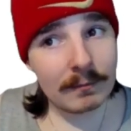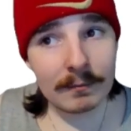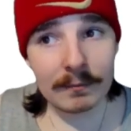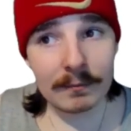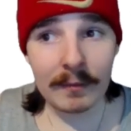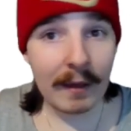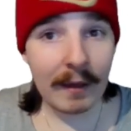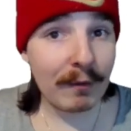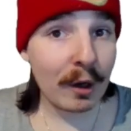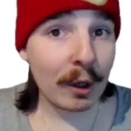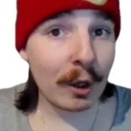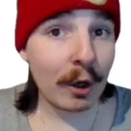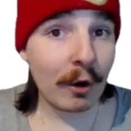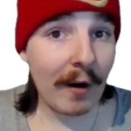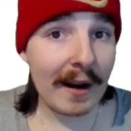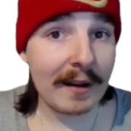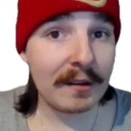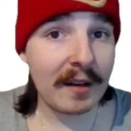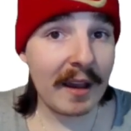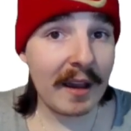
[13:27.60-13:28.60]
They've got a
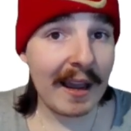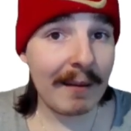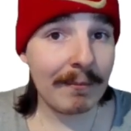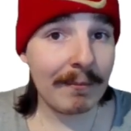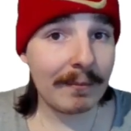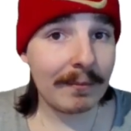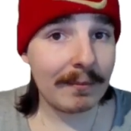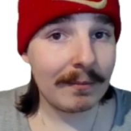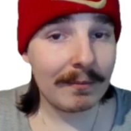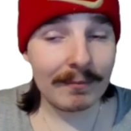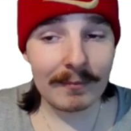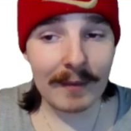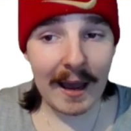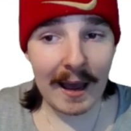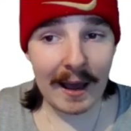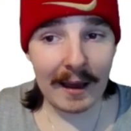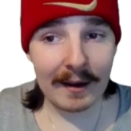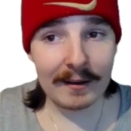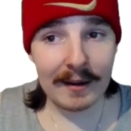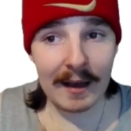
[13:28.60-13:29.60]
great team.
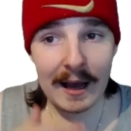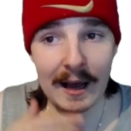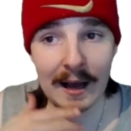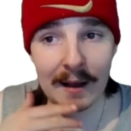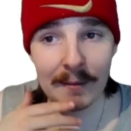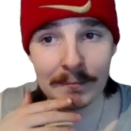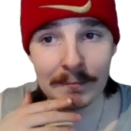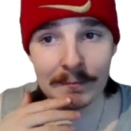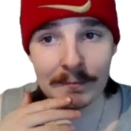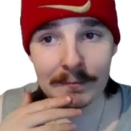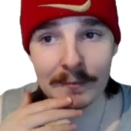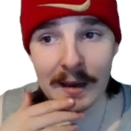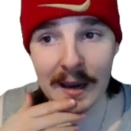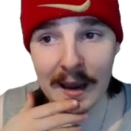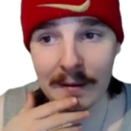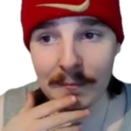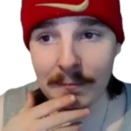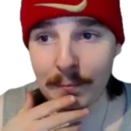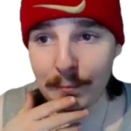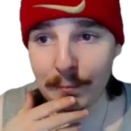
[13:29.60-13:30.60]
And
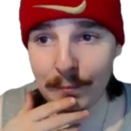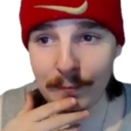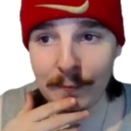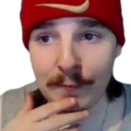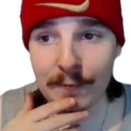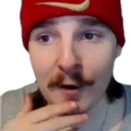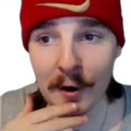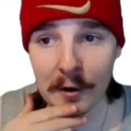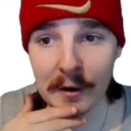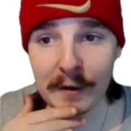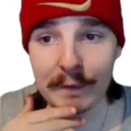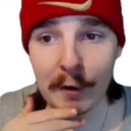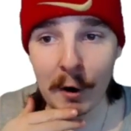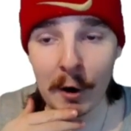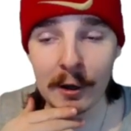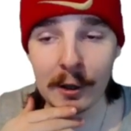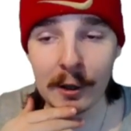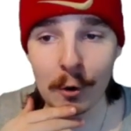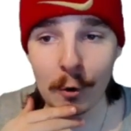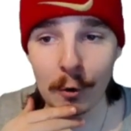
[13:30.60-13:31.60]
yeah, very,
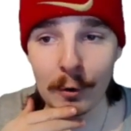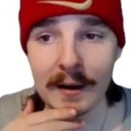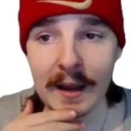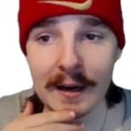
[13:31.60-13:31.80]
very good.